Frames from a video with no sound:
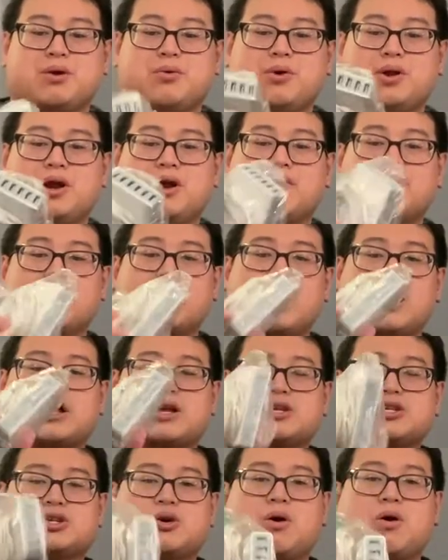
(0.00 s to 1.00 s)
whatever, I
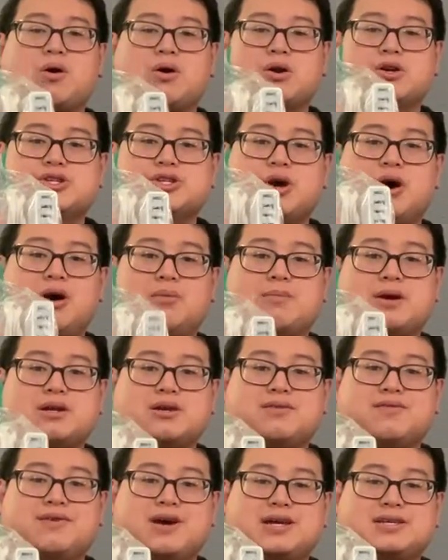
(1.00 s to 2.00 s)
could charge all my
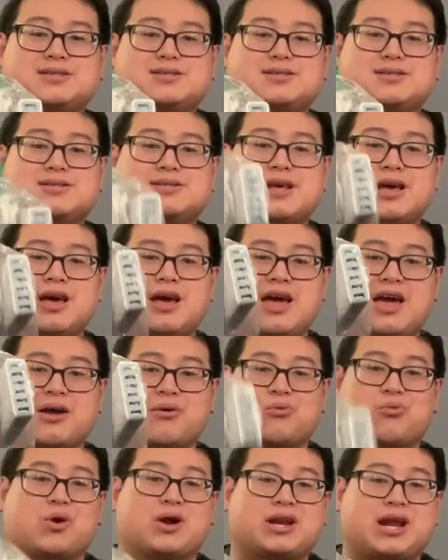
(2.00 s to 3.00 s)
devices
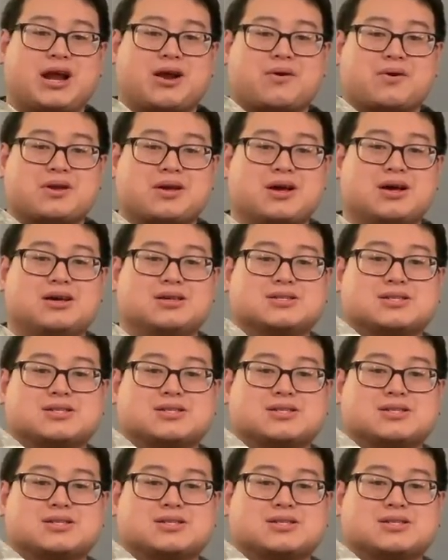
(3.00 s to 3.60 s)
in one area,